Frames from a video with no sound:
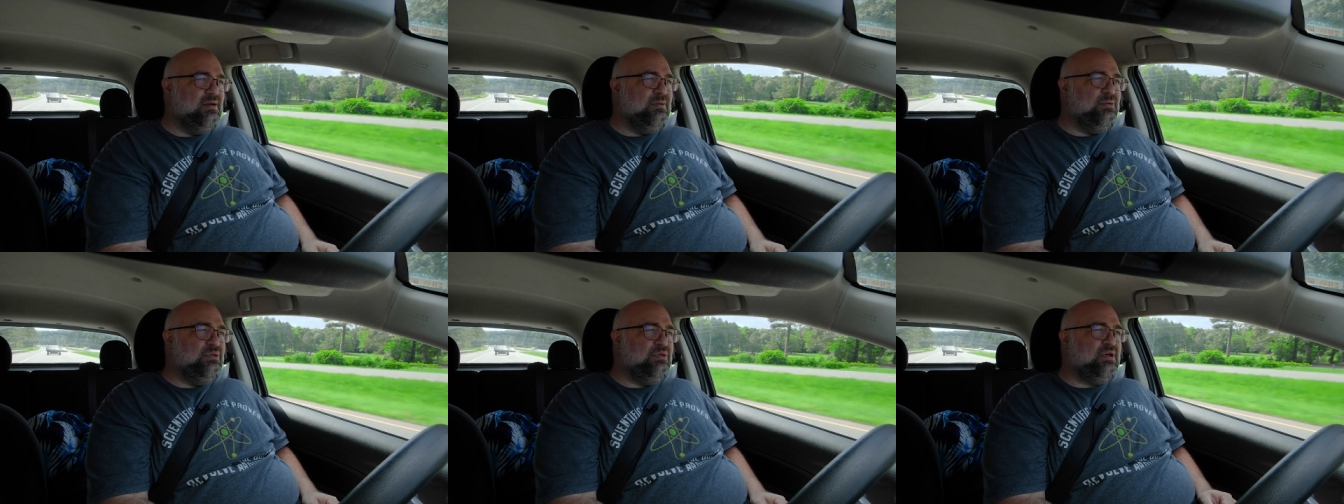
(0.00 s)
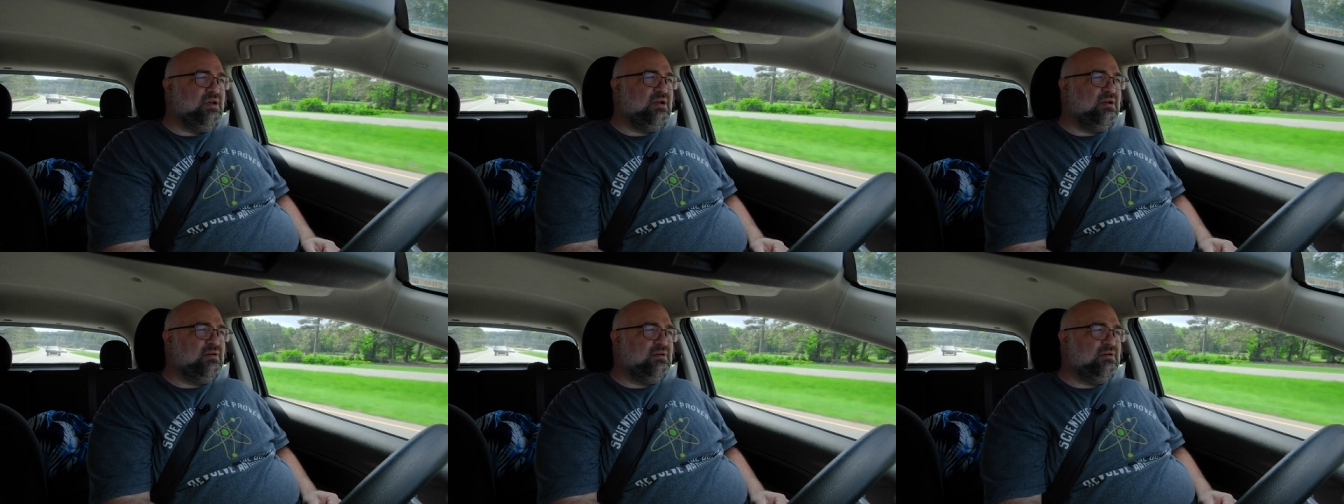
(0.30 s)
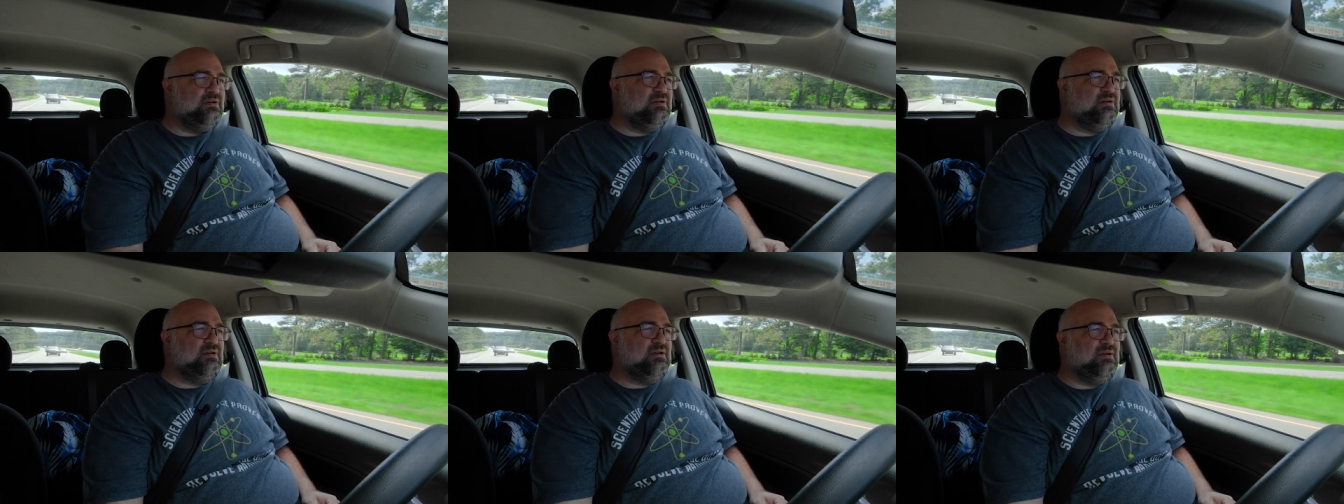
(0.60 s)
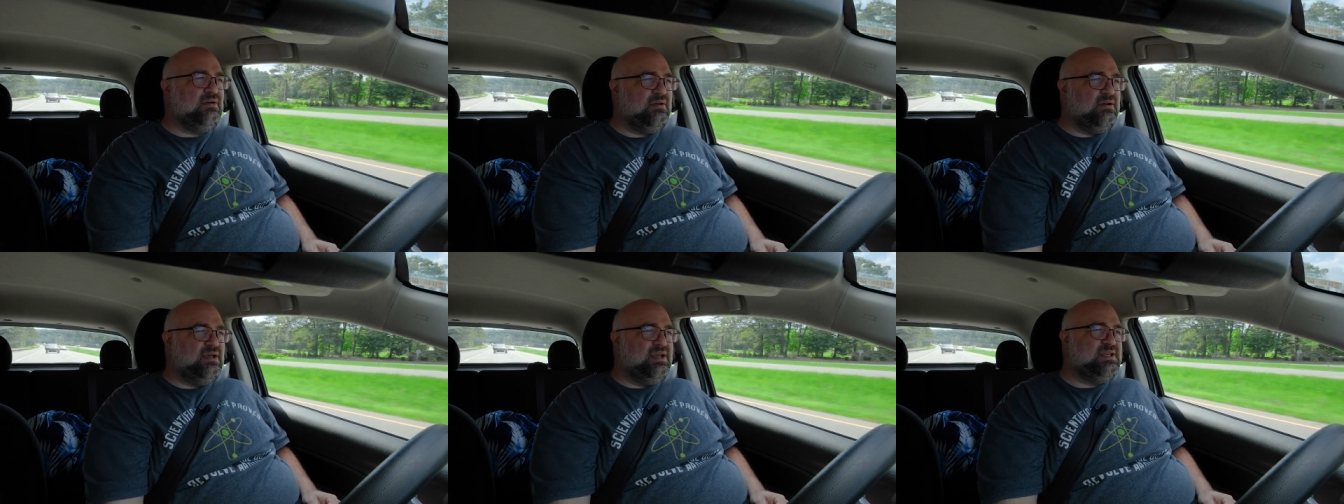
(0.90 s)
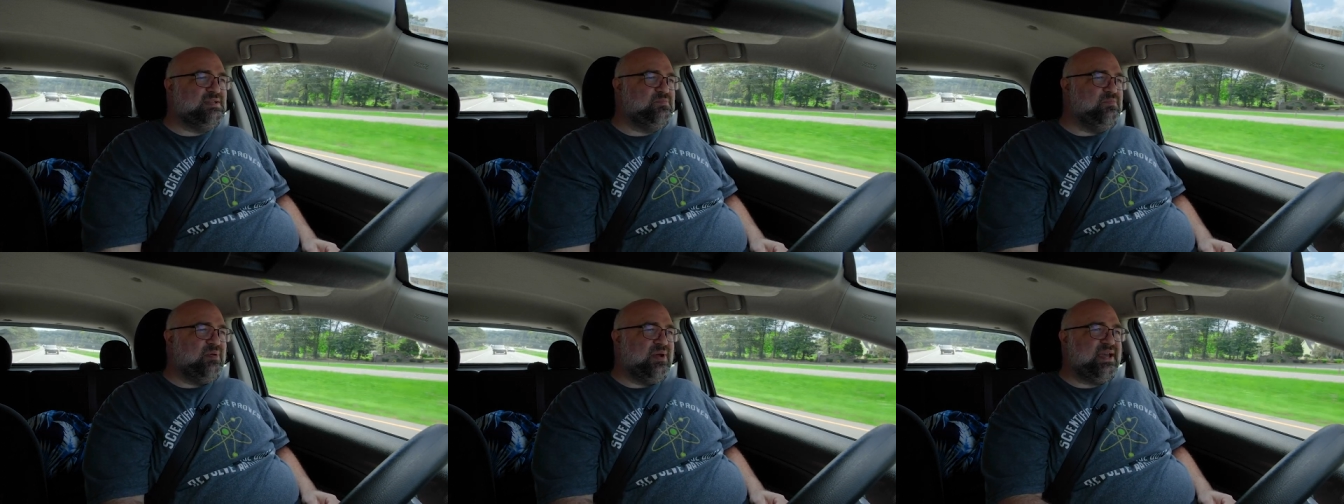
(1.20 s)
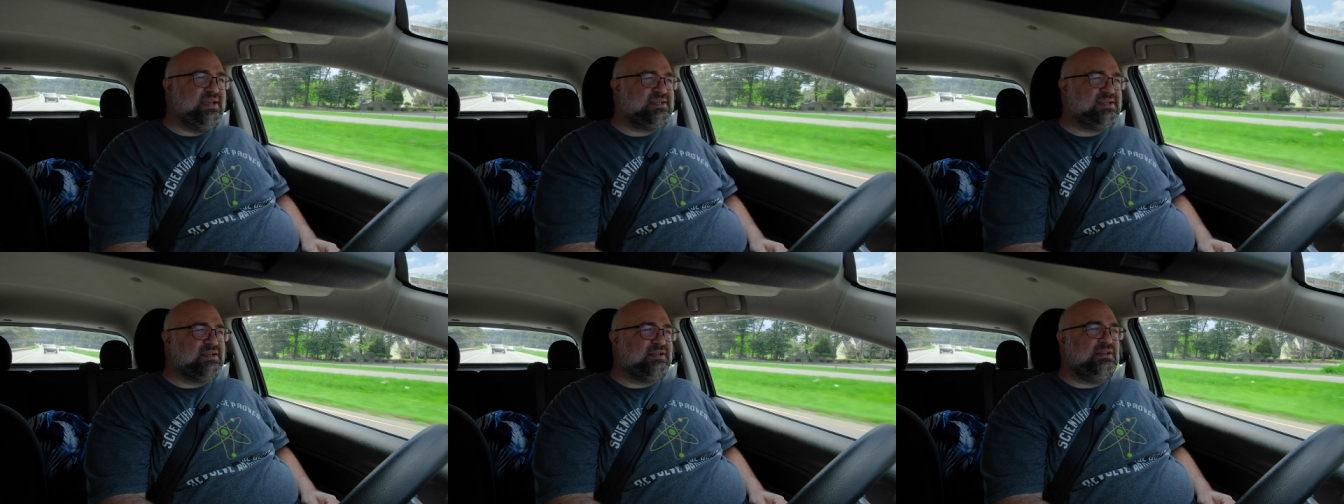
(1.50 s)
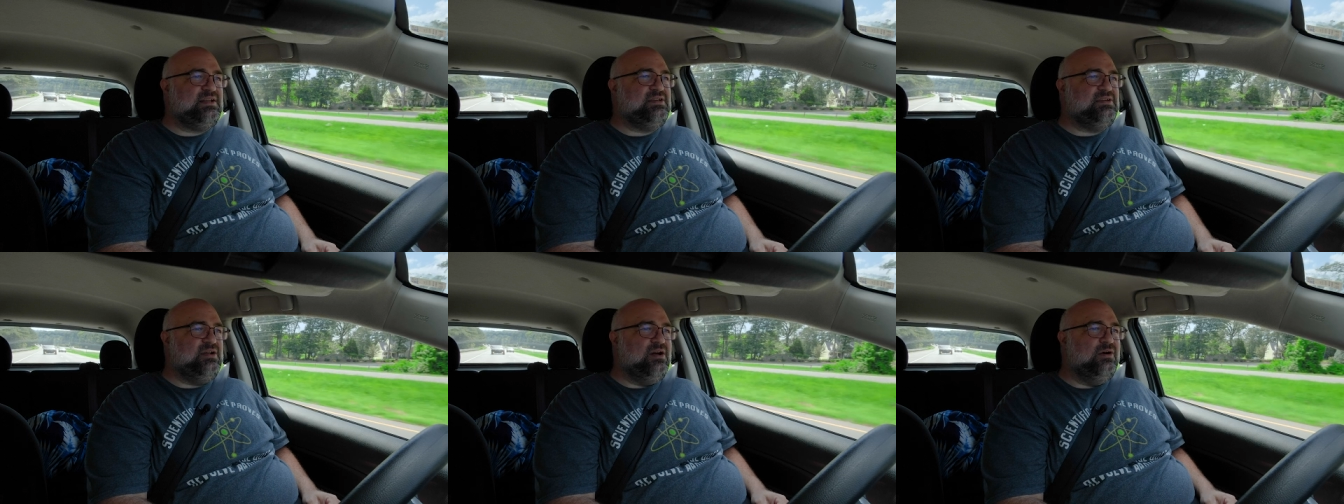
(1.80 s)
There is
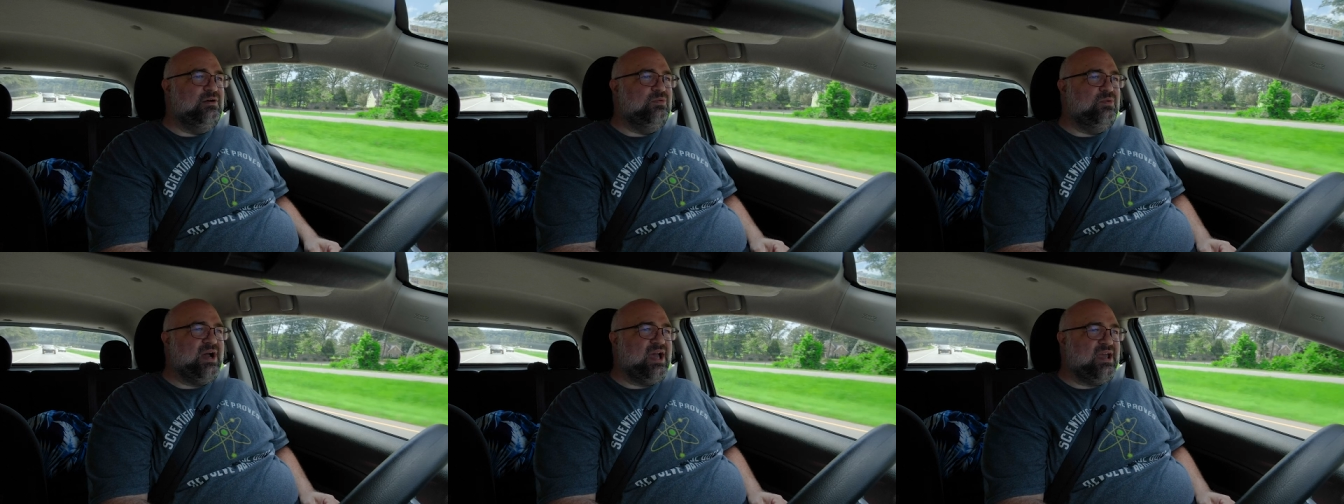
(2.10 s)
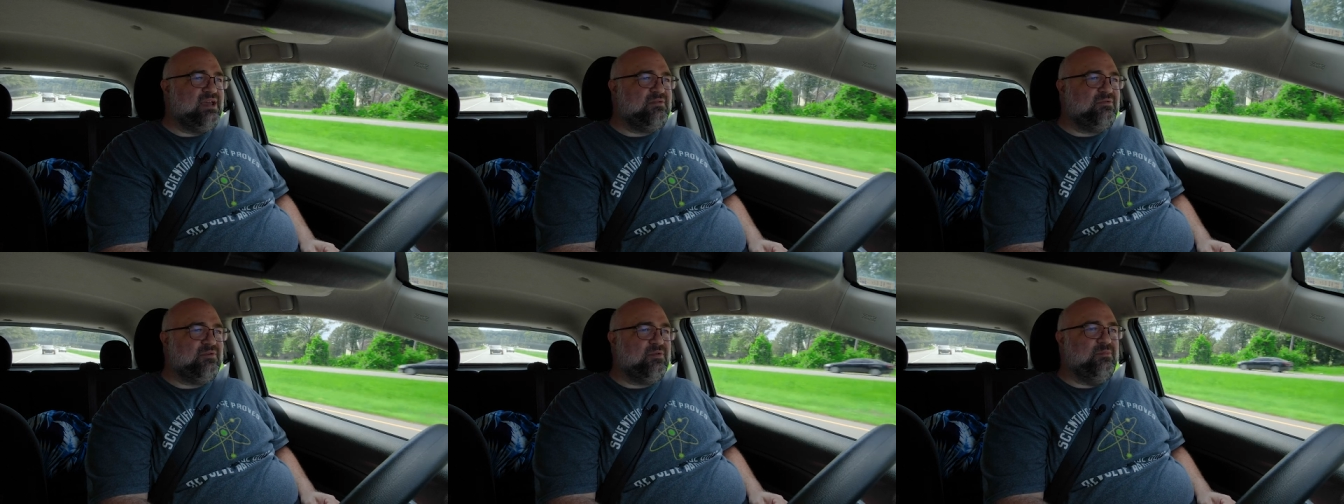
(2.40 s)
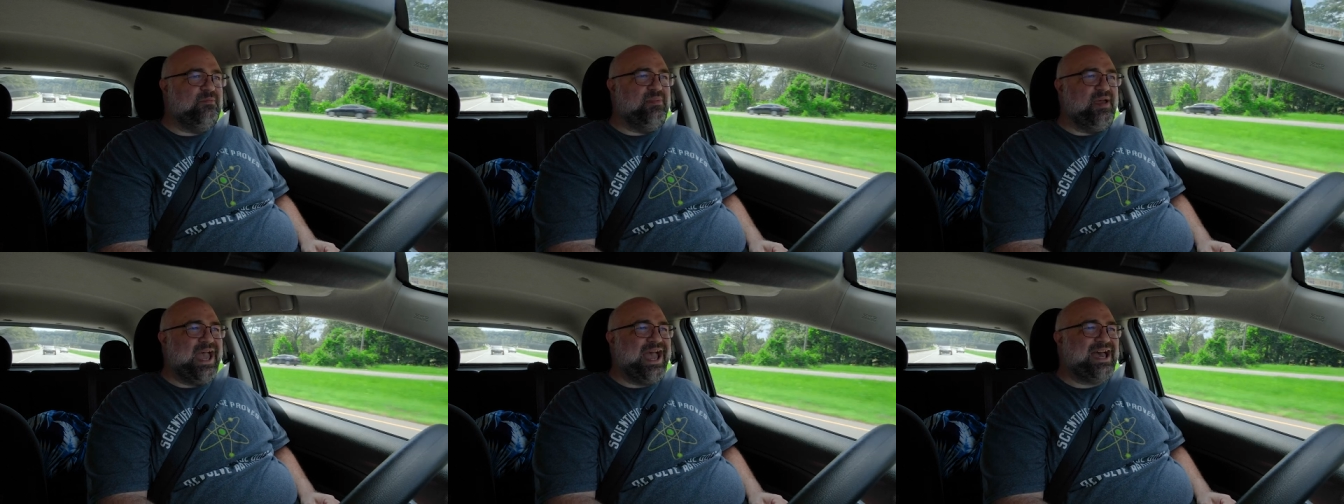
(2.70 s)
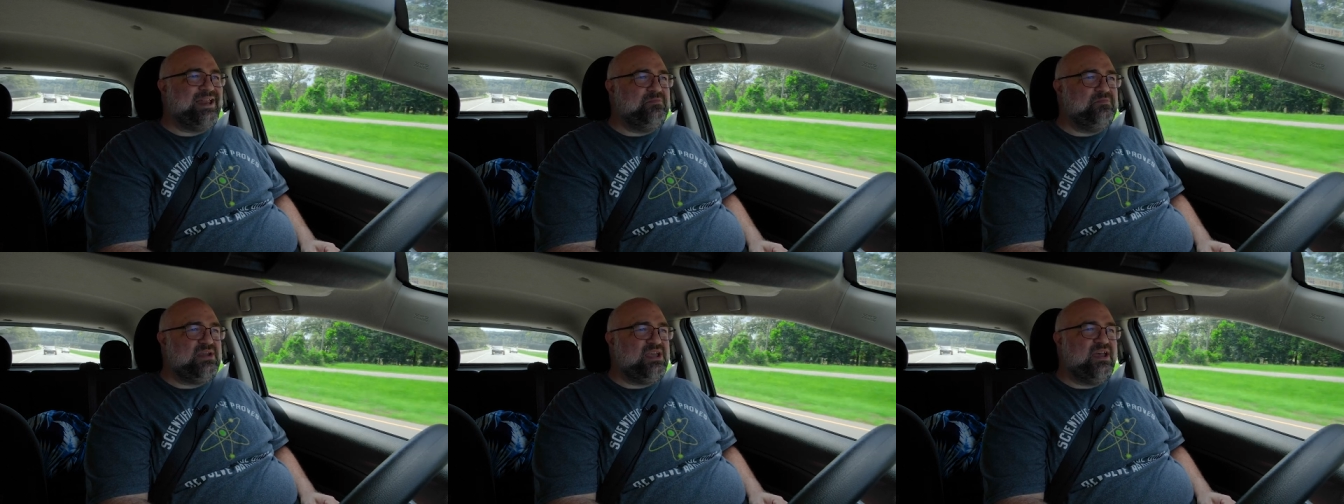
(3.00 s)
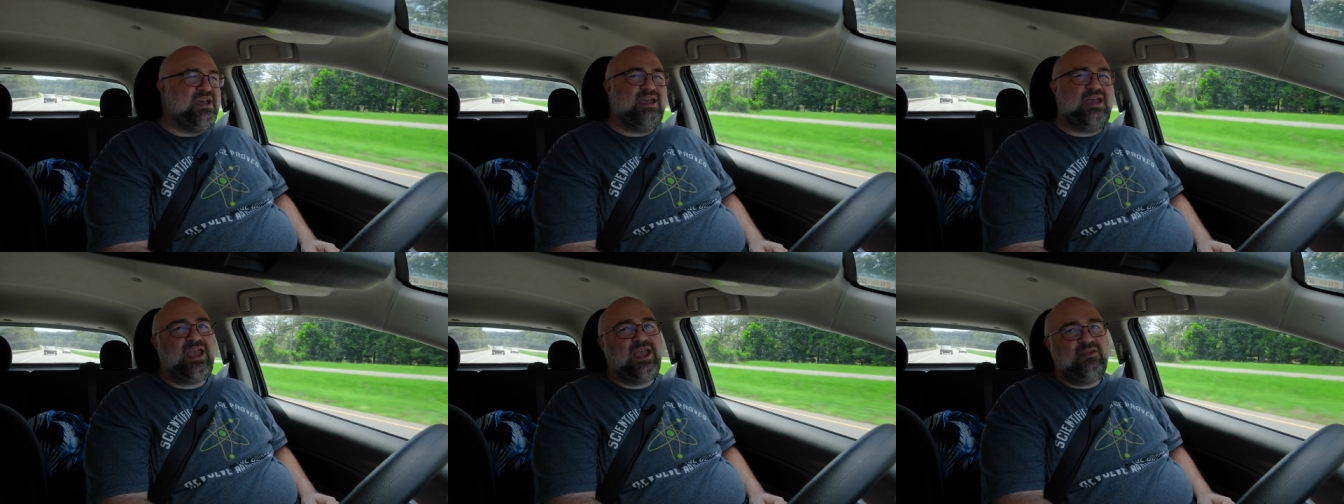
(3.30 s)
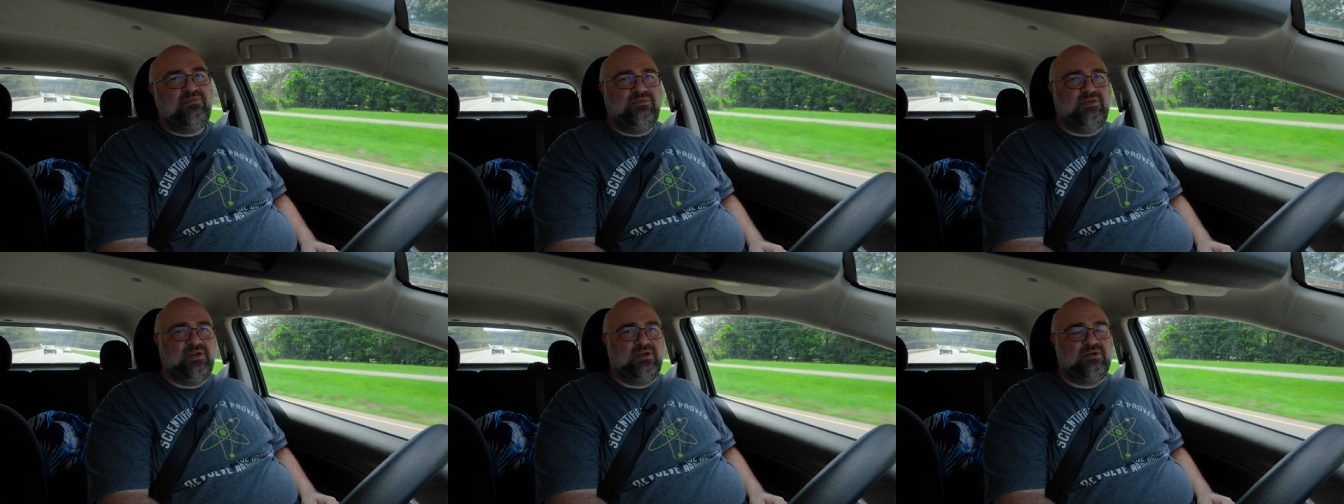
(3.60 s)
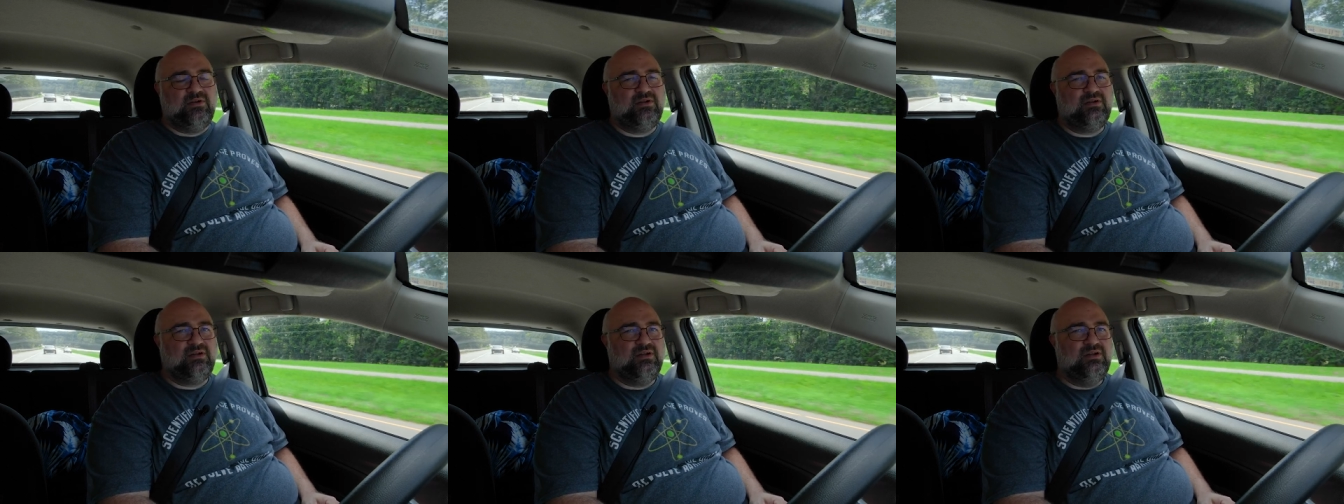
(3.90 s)
basically no way for bad
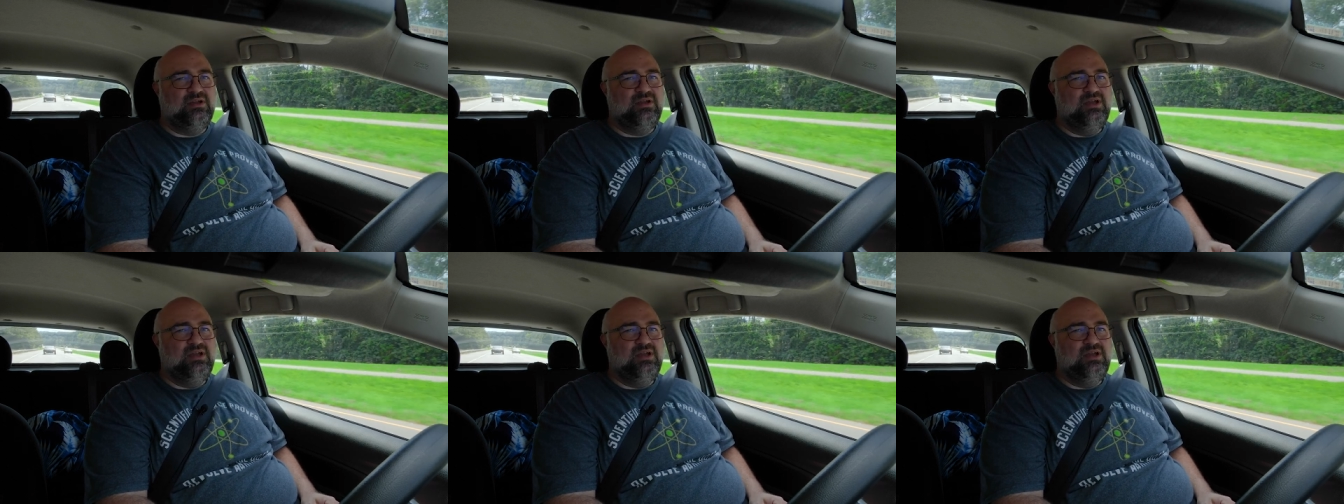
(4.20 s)
behavior